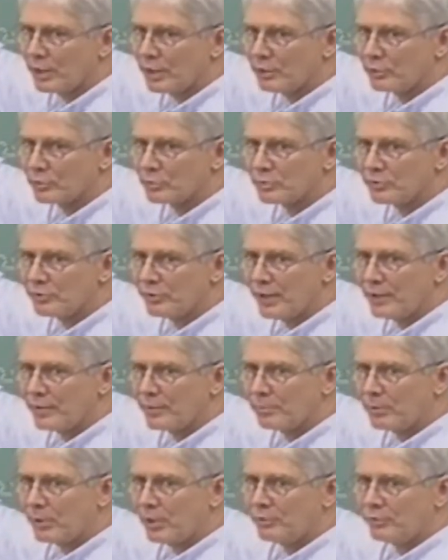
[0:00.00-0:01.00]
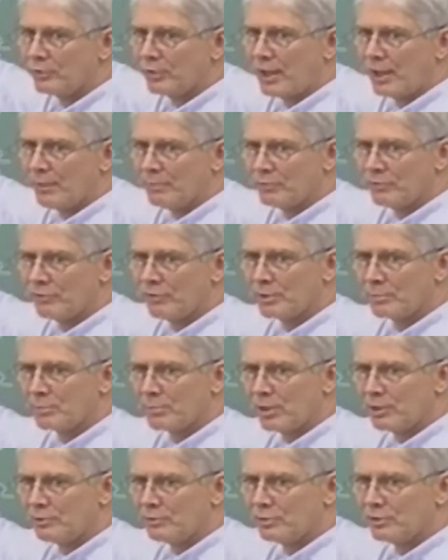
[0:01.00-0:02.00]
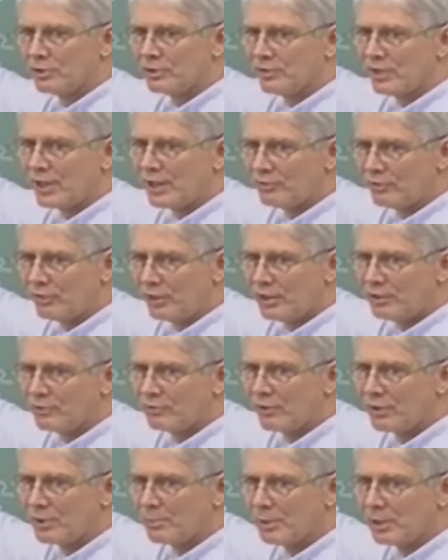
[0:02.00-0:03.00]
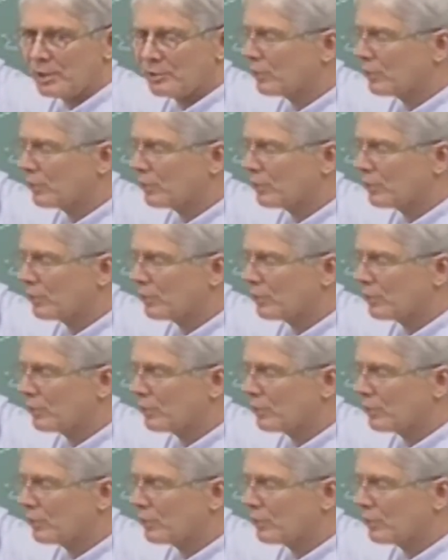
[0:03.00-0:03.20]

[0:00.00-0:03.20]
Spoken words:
because we're saying the pressure, atmospheric pressure, does not change very much